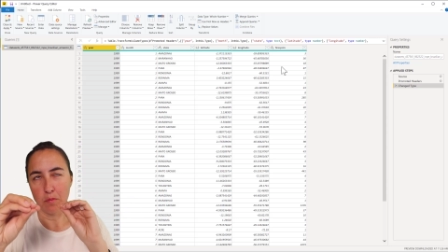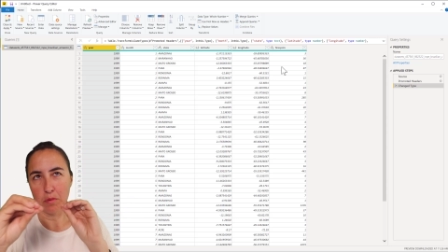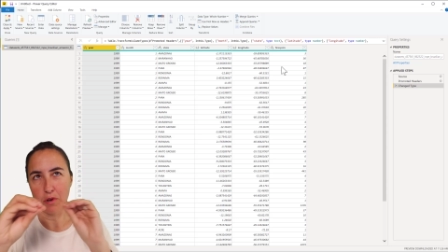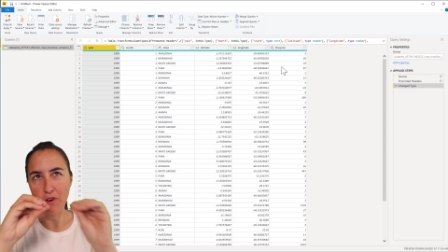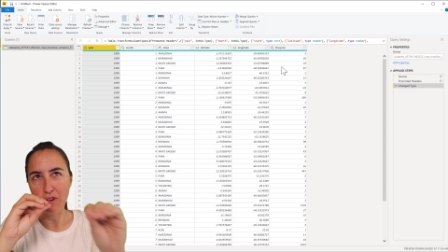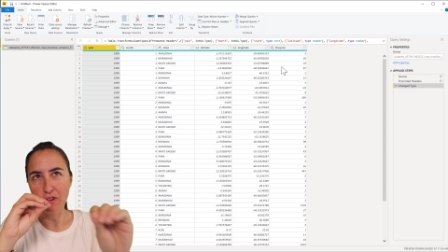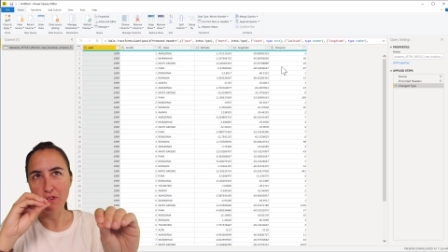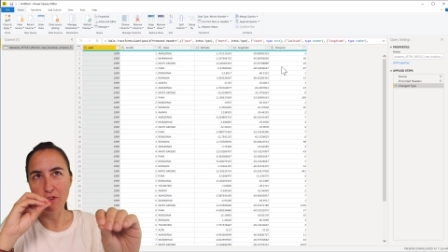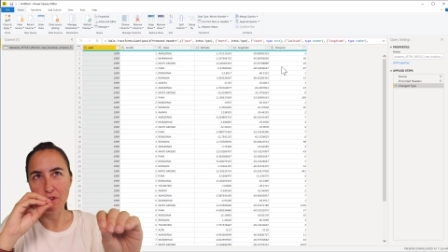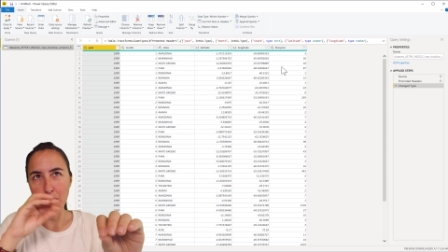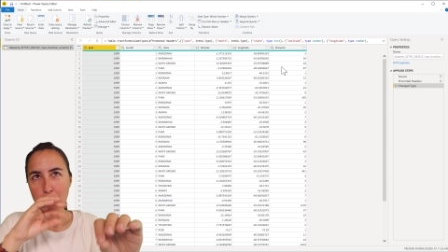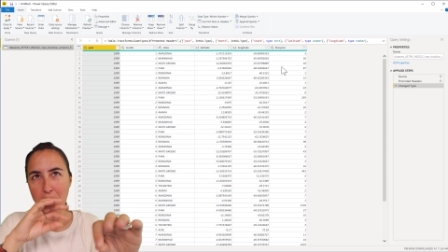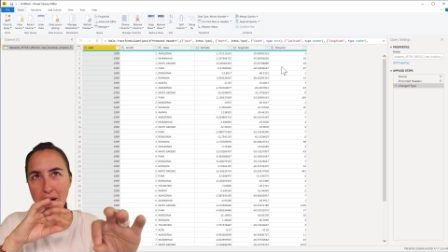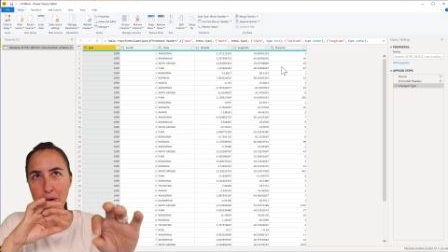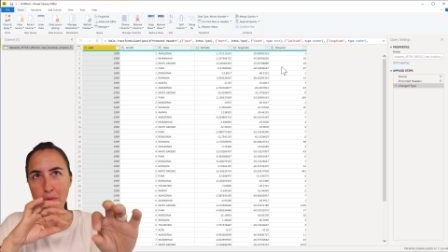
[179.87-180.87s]
plot on a
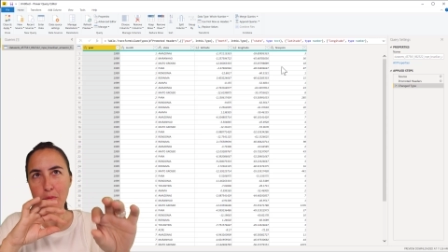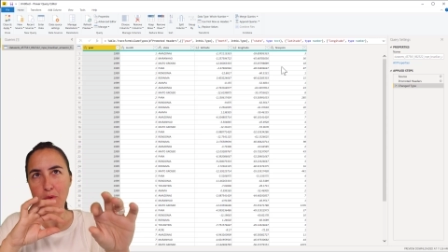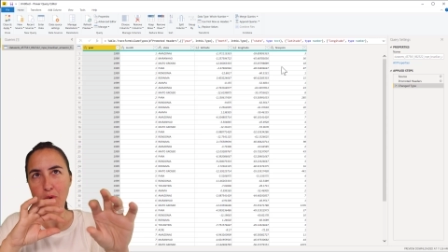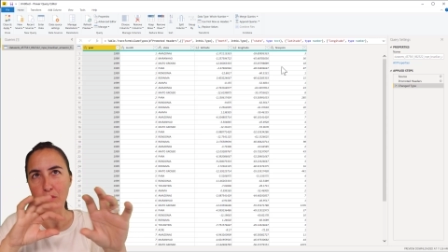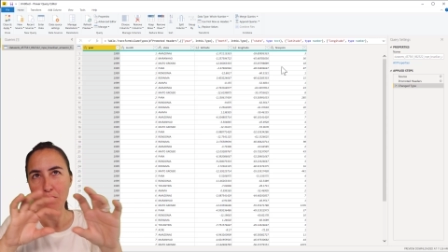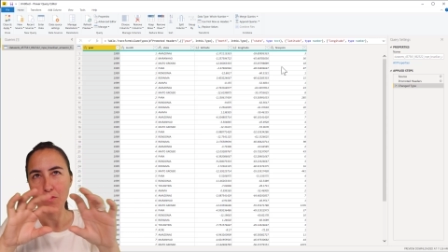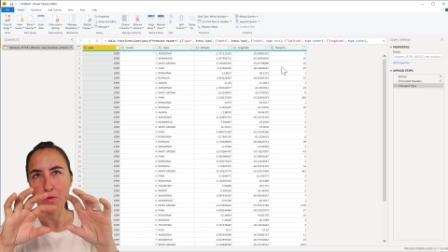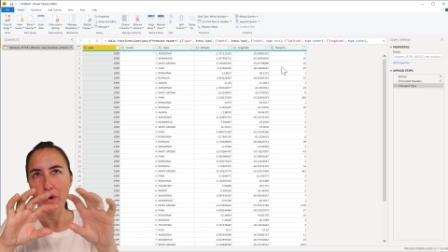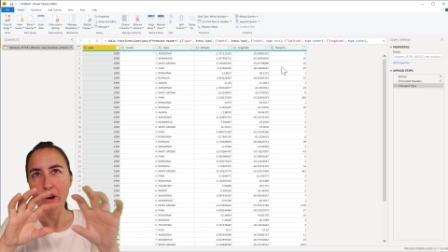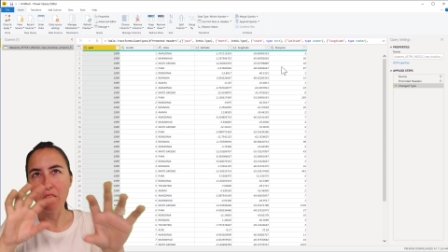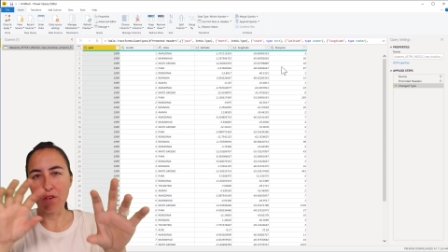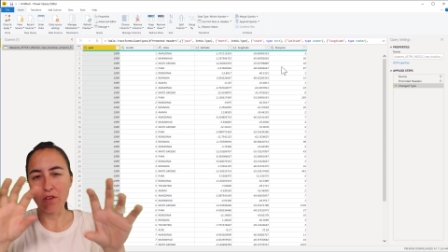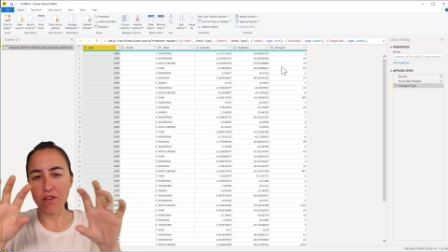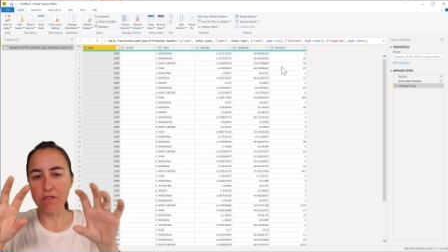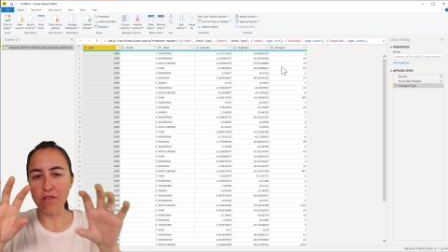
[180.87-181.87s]
map of where
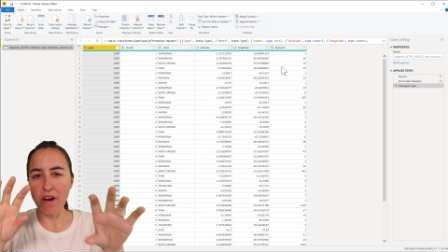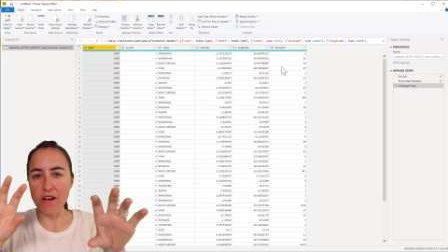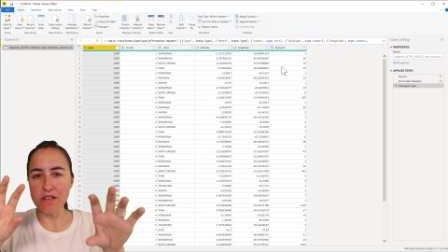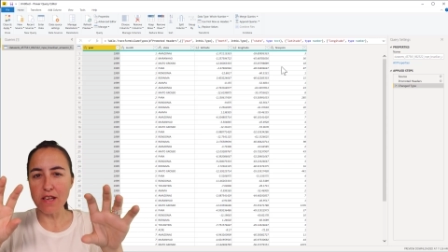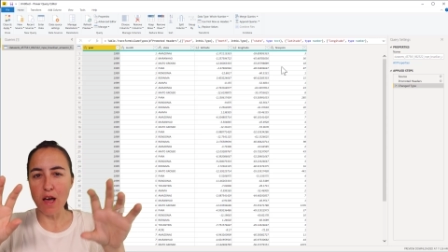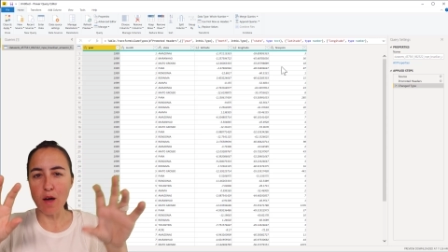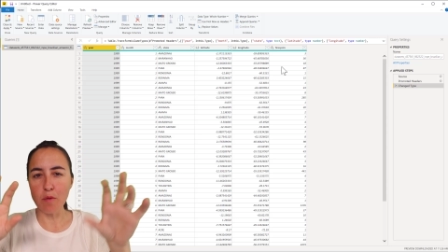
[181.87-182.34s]
all the fires